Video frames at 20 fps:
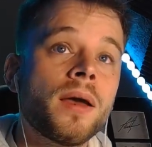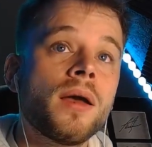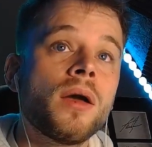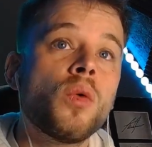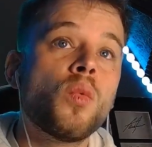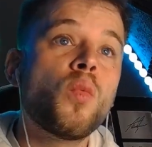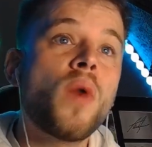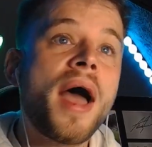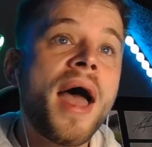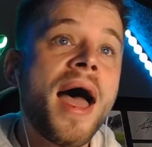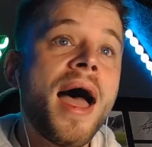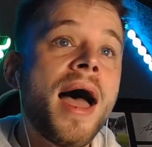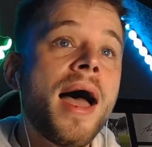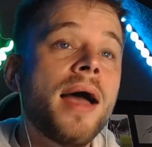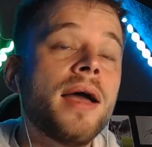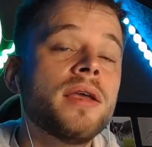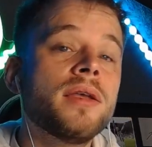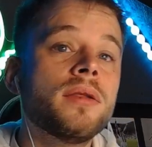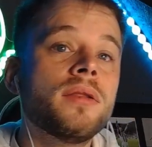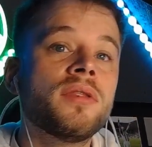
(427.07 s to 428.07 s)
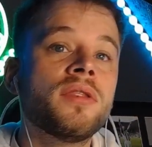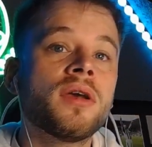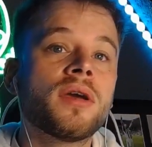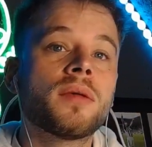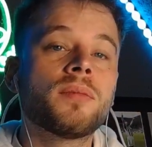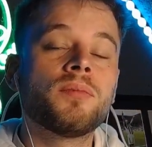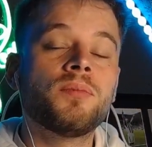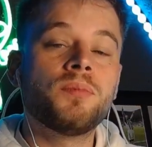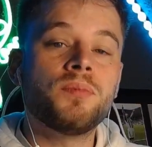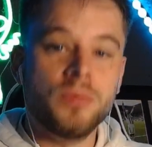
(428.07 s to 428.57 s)
where the
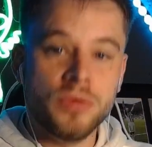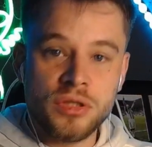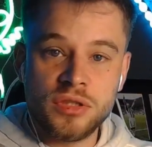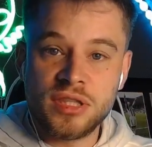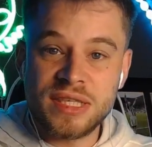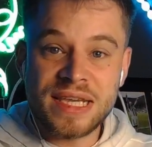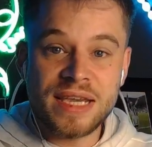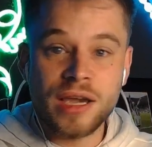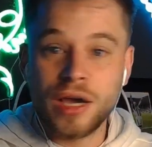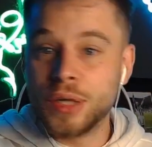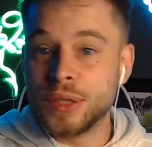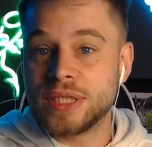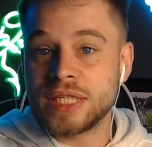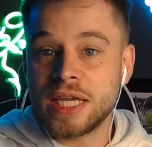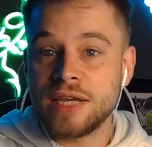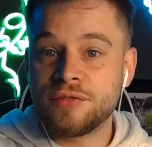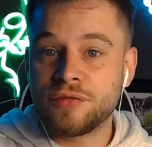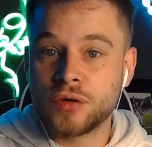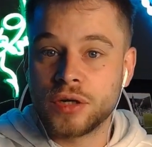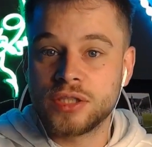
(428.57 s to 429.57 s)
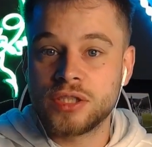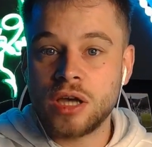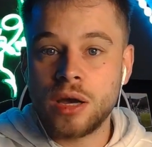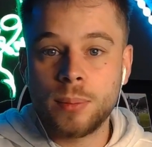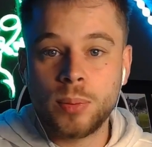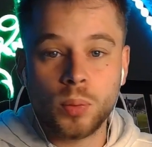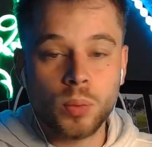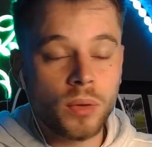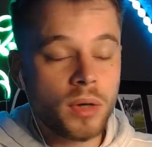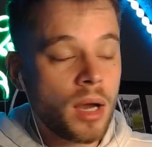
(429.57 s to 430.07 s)
DoD, for
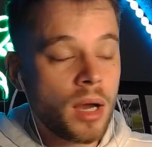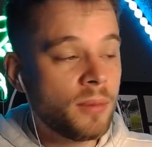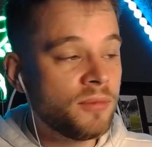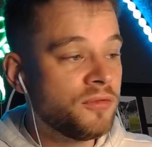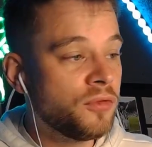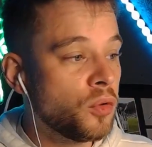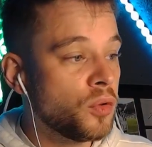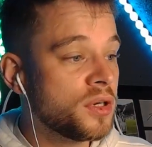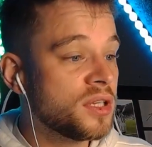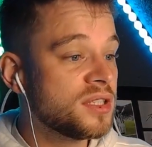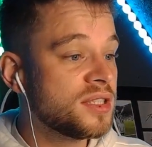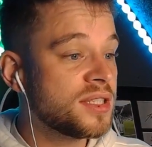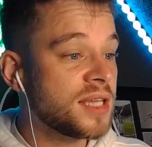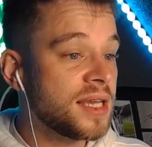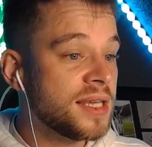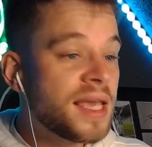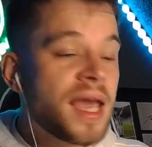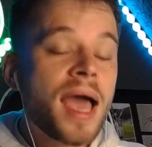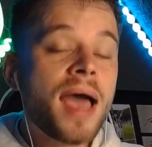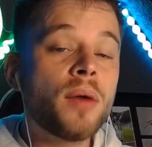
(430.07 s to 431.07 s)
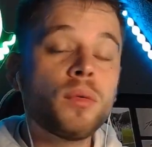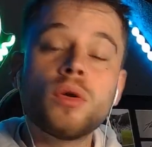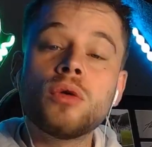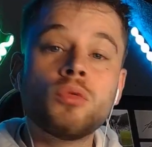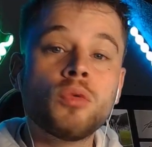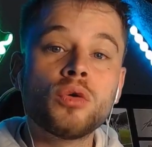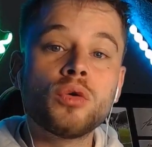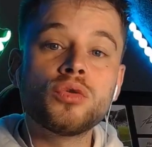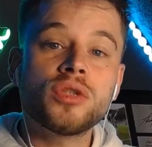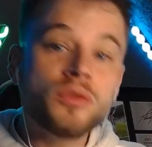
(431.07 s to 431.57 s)
example, will come forward and say, yeah,
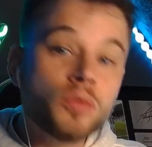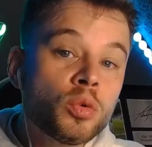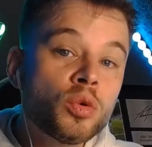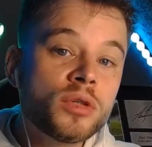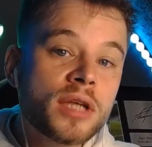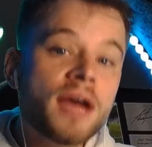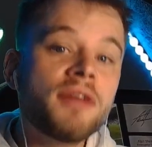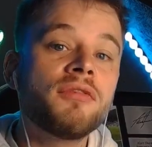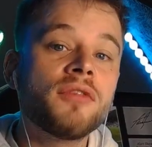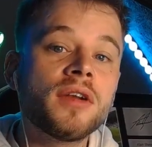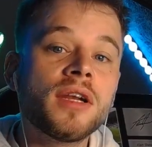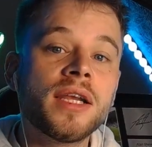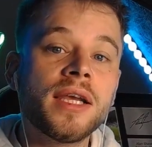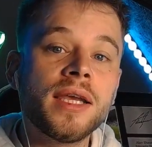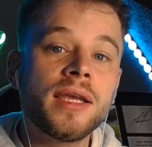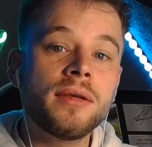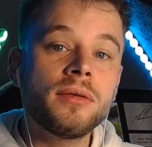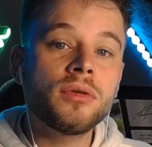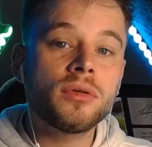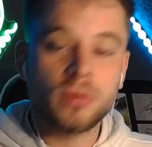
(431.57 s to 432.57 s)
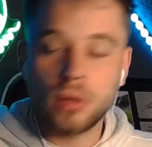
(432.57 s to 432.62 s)
we'll definitely,